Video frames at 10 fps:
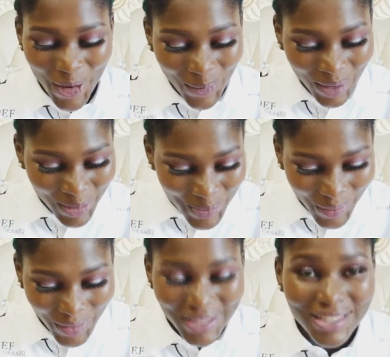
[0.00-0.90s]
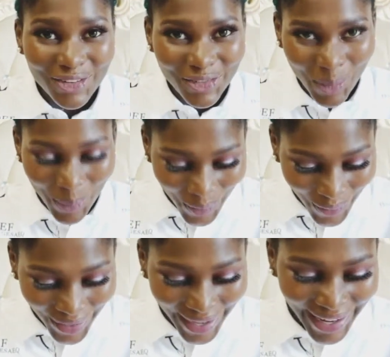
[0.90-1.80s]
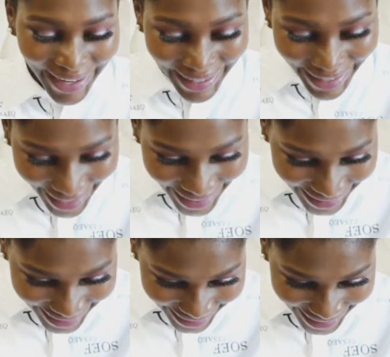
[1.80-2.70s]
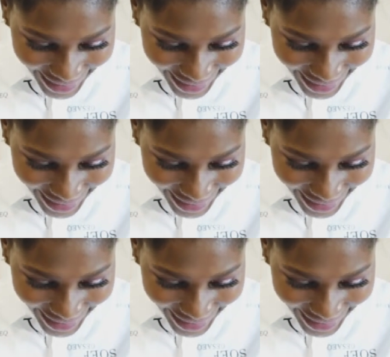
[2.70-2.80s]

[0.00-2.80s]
1 point for boy again.